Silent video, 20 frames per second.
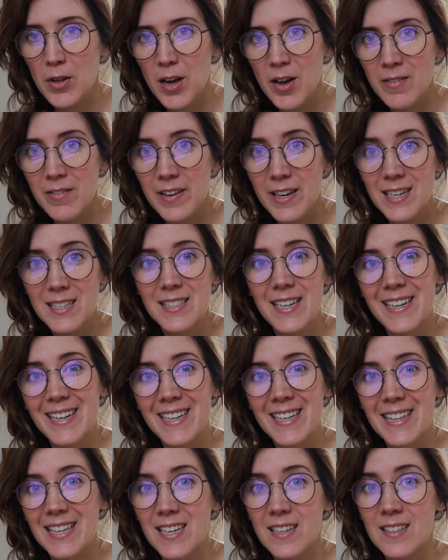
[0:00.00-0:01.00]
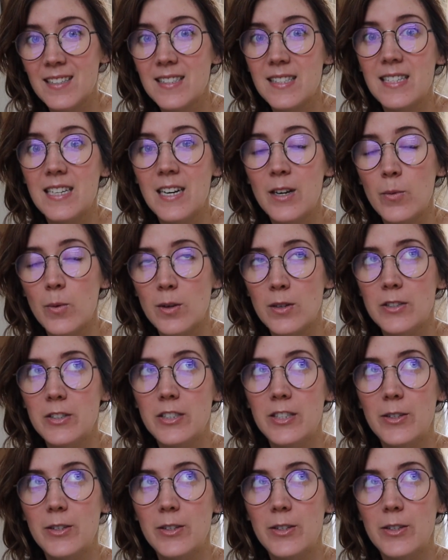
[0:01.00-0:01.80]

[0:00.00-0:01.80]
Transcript: of exciting things that I want